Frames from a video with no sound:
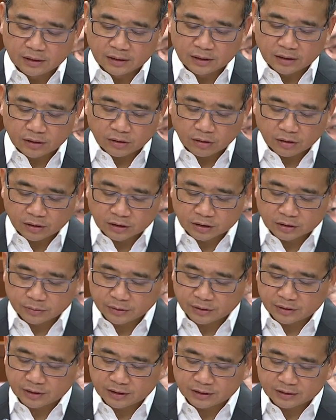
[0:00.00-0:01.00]
in accordance
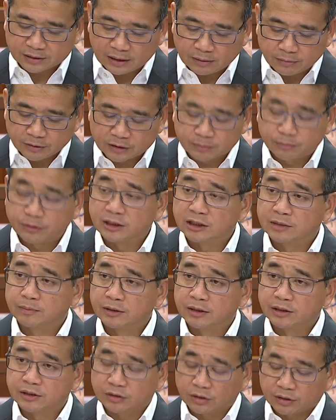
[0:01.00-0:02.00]
with established
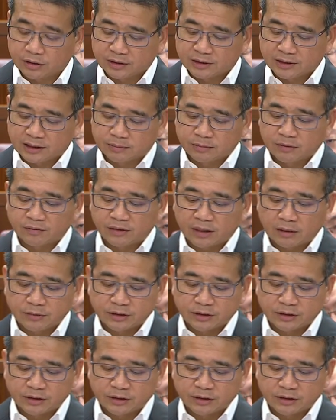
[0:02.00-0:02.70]
principles on assessment of